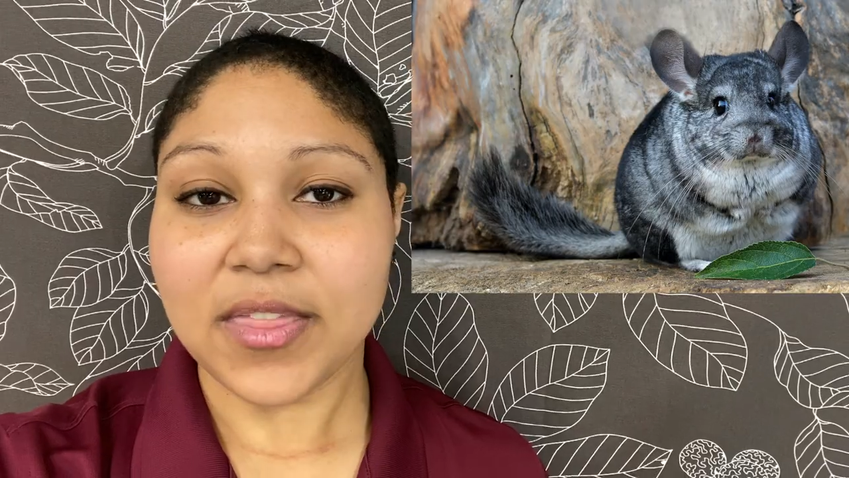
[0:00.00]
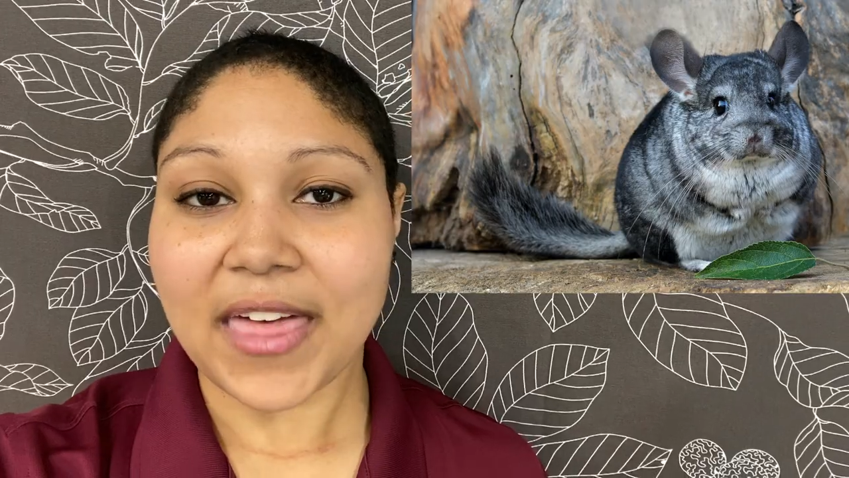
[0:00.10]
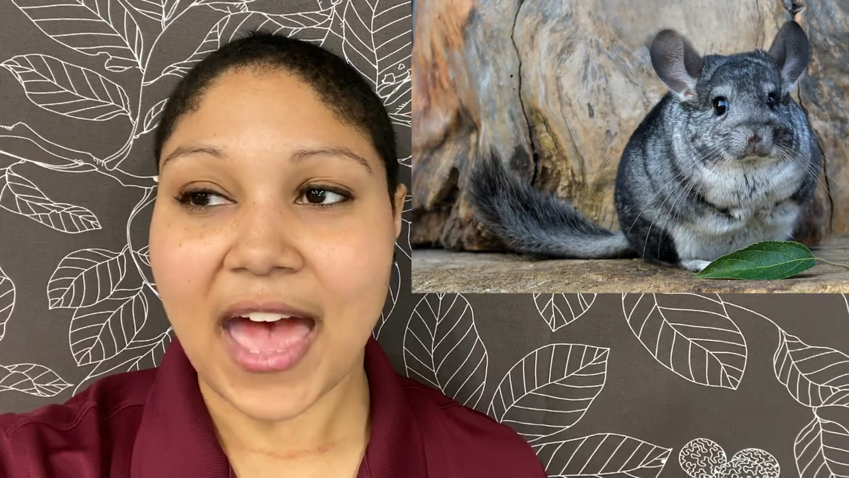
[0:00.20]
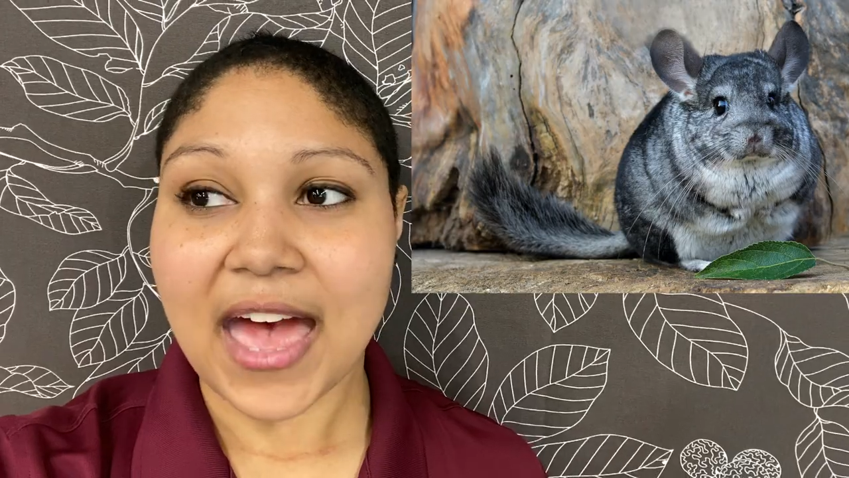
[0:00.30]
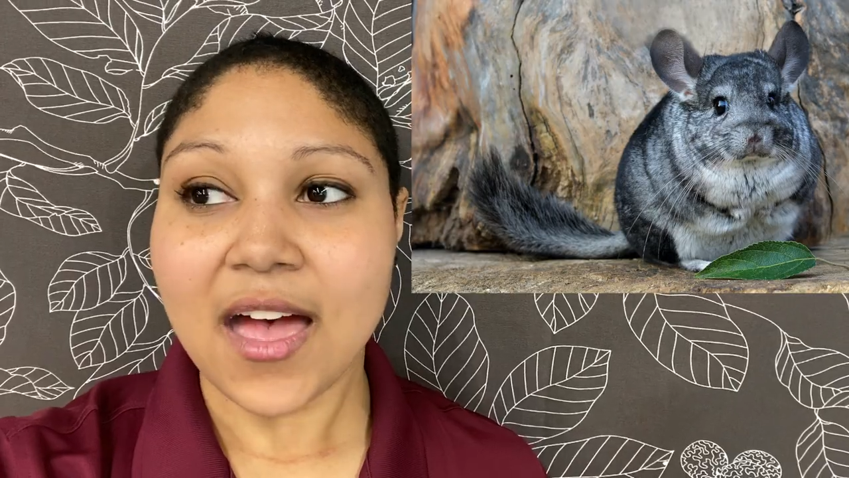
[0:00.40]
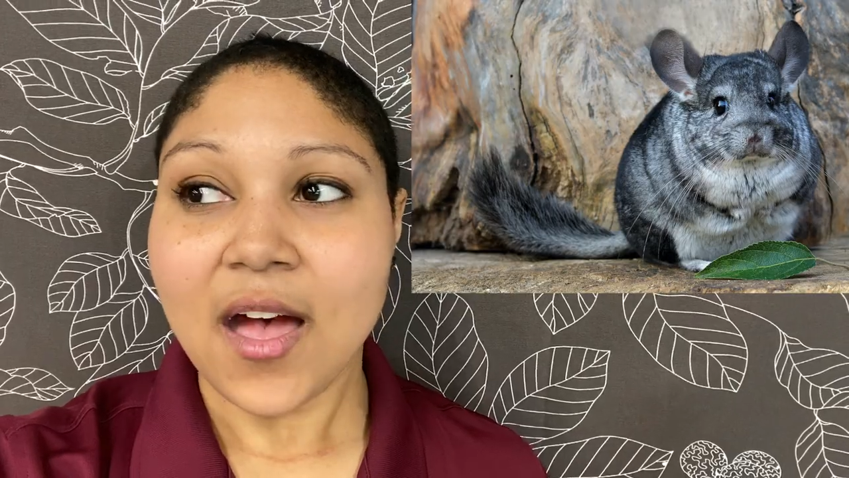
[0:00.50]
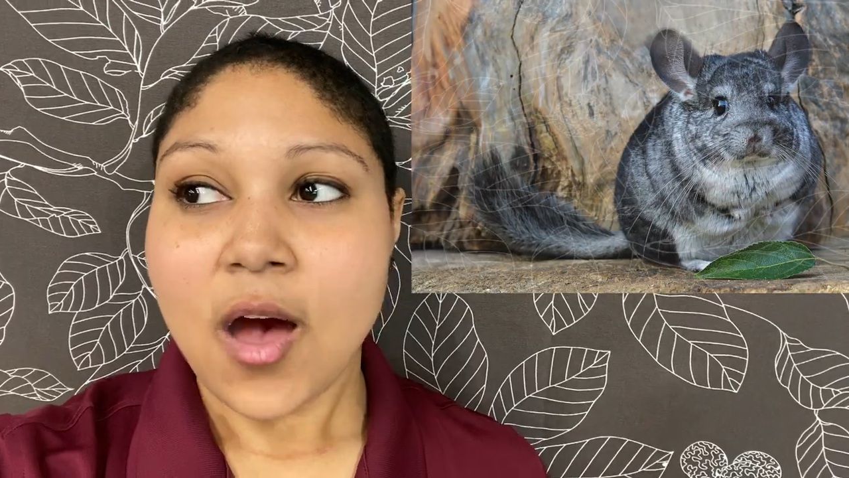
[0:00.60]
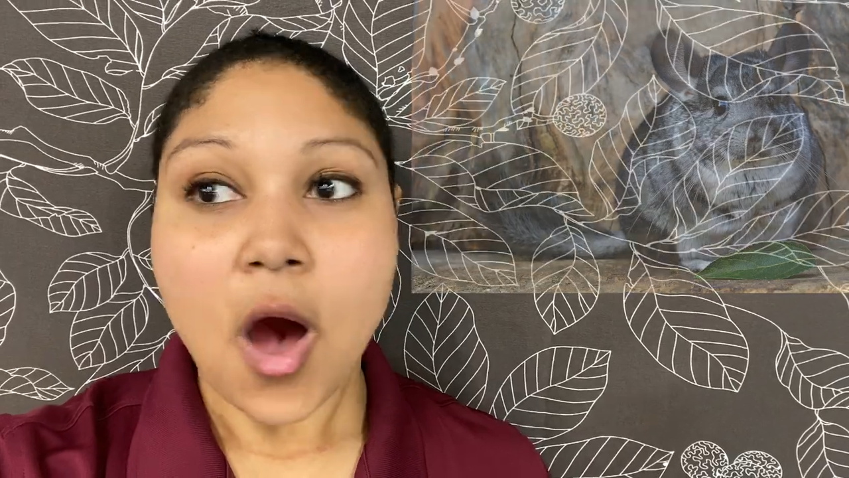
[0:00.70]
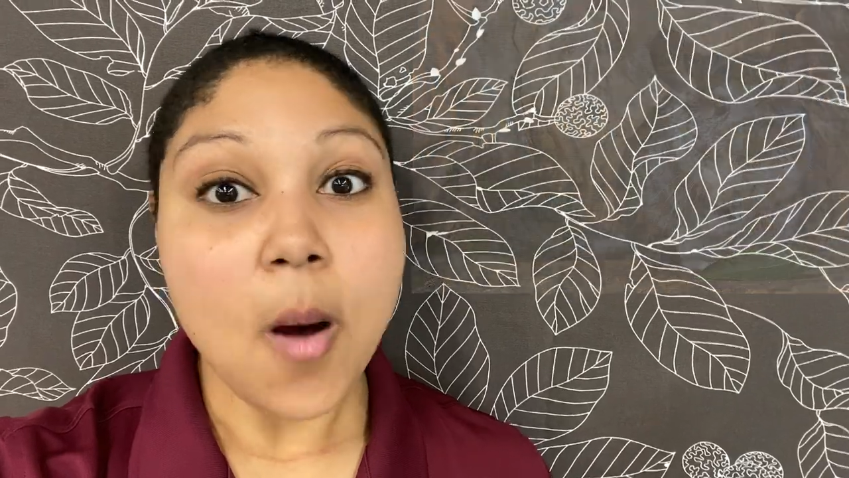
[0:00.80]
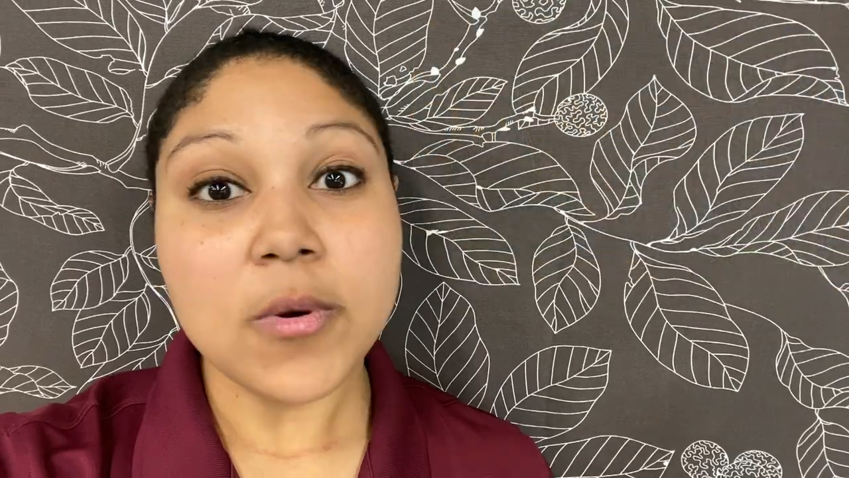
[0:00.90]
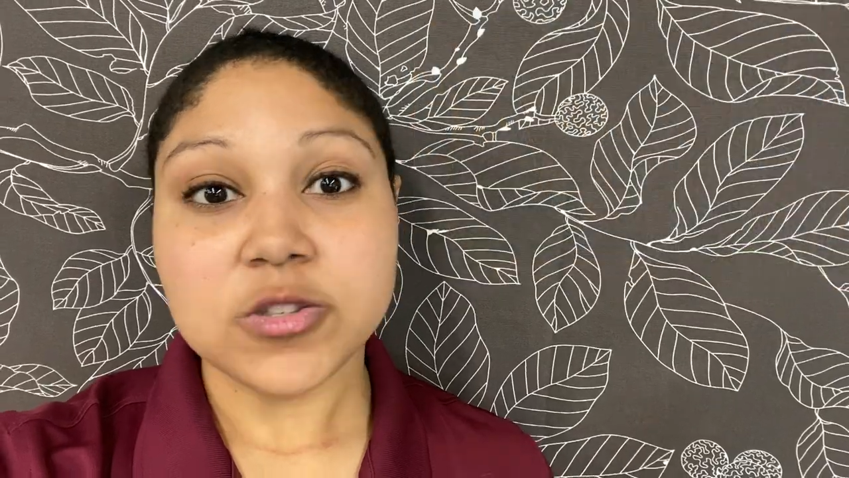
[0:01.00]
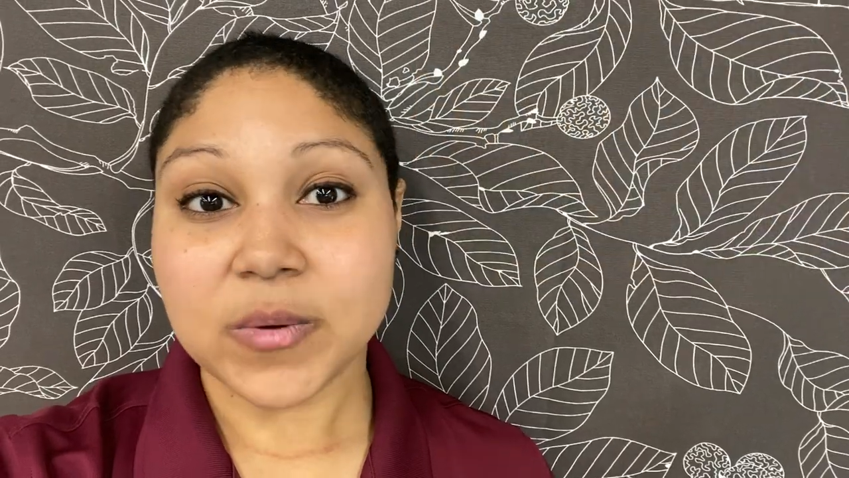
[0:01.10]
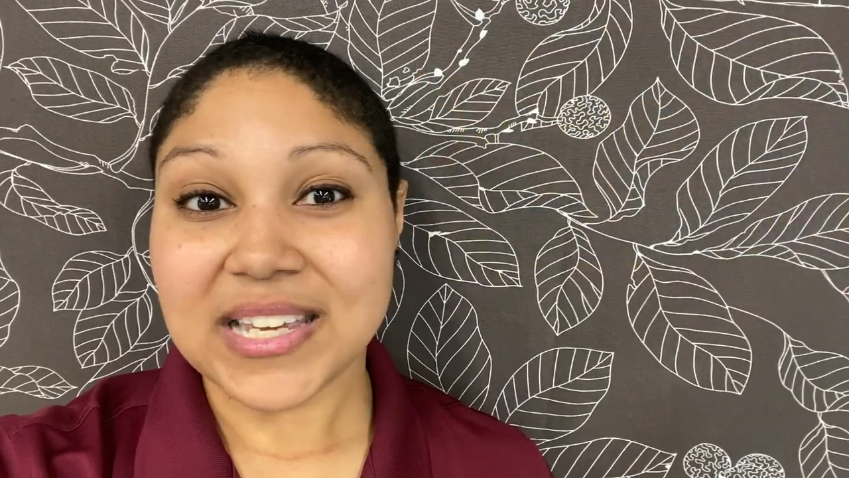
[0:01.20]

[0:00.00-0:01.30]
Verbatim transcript: that almost went